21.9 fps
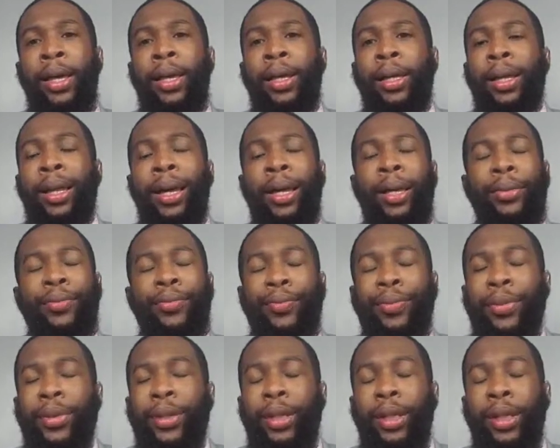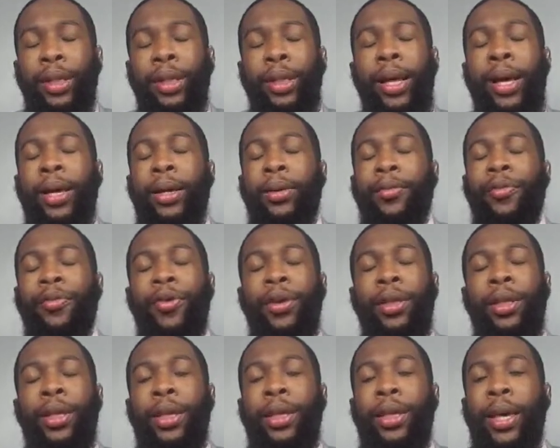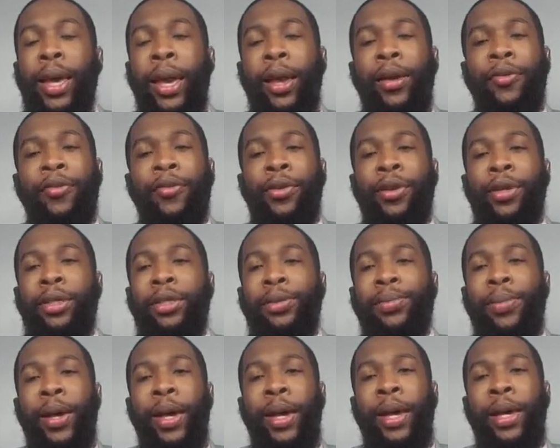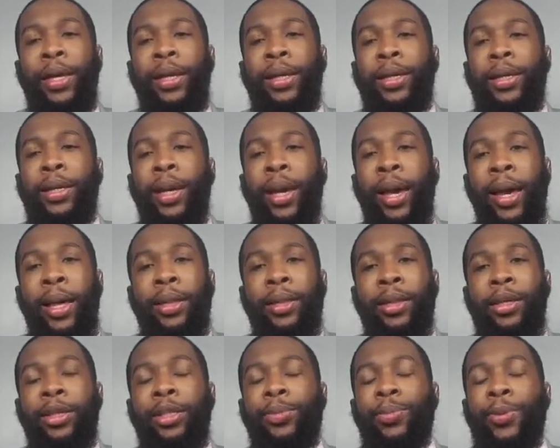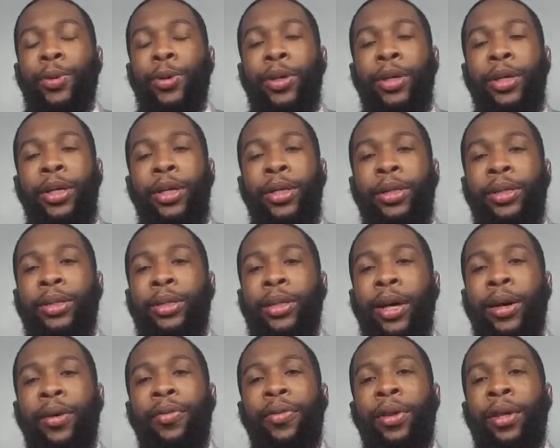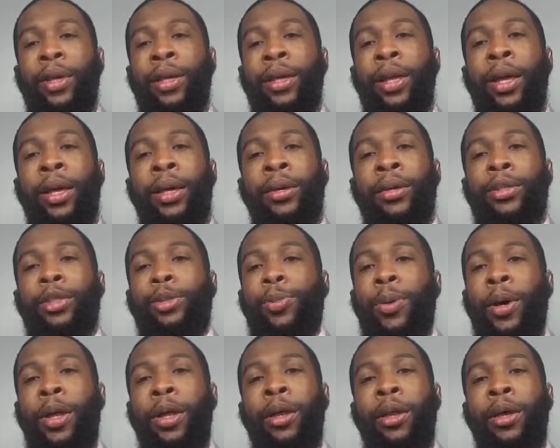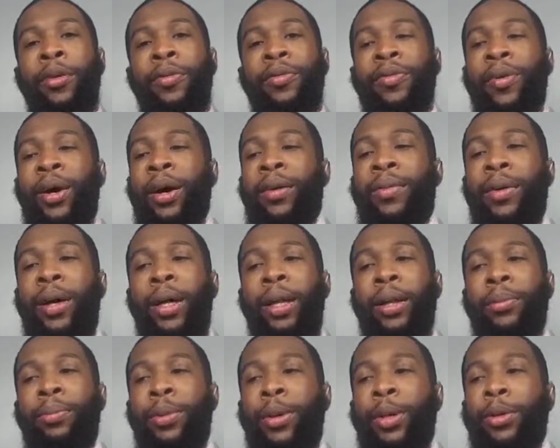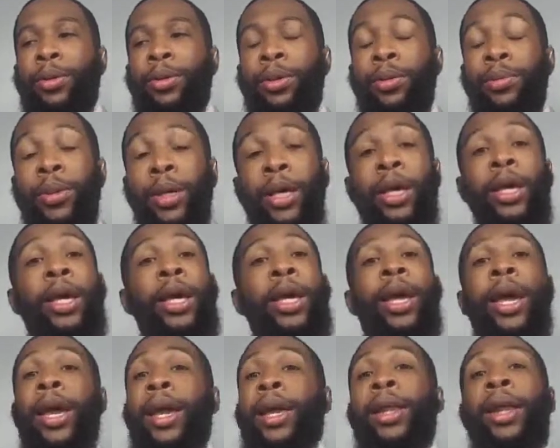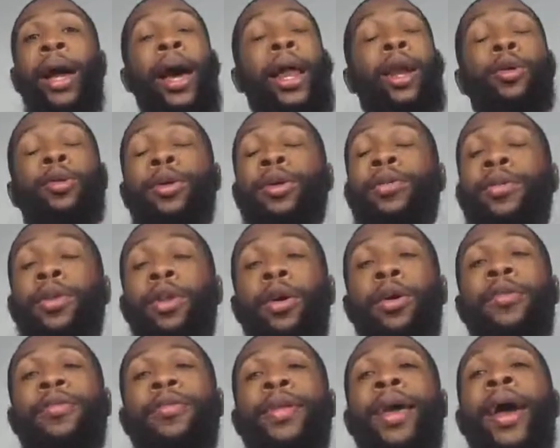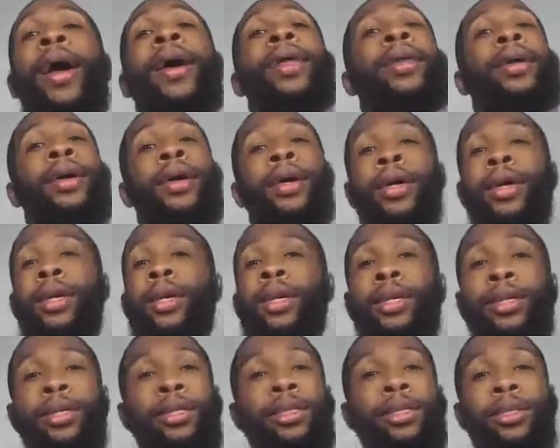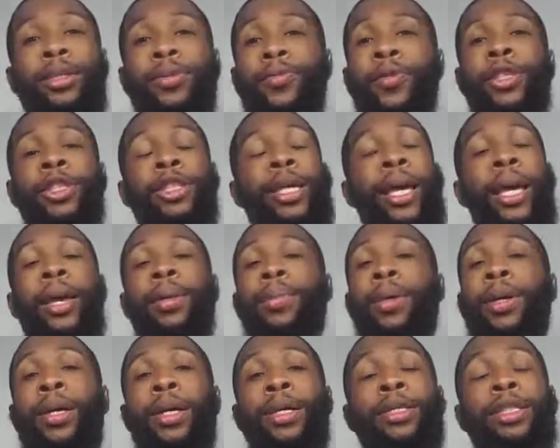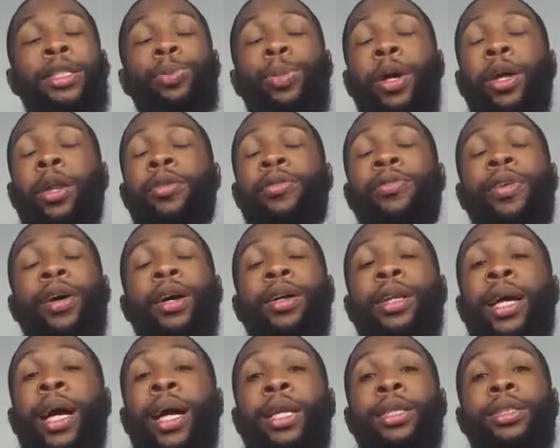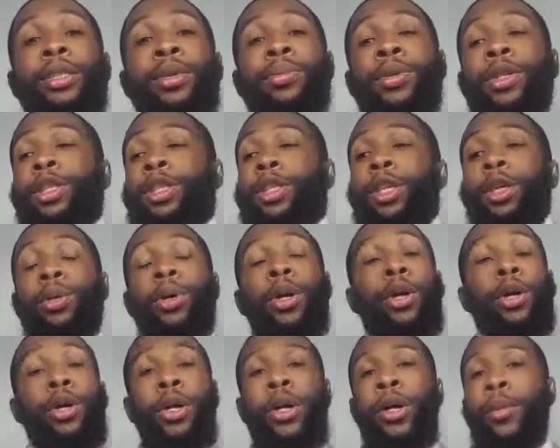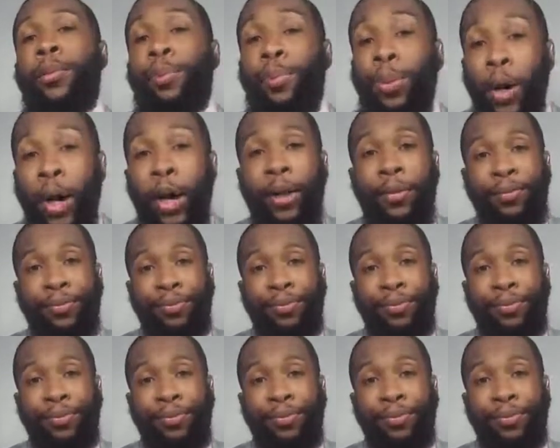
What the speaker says: Like $50K for this man at this point is definitely like spending a $5 bill to me. And I don't even know if that is the same, because spending $5 to me still hurt. But